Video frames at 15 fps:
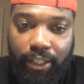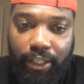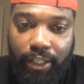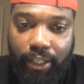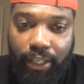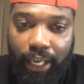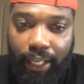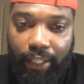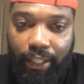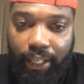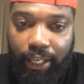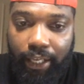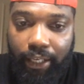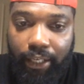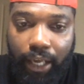and then
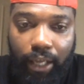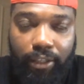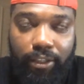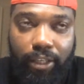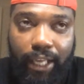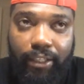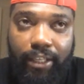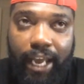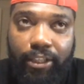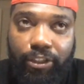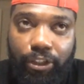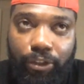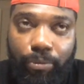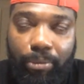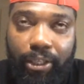that
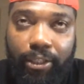gentleman,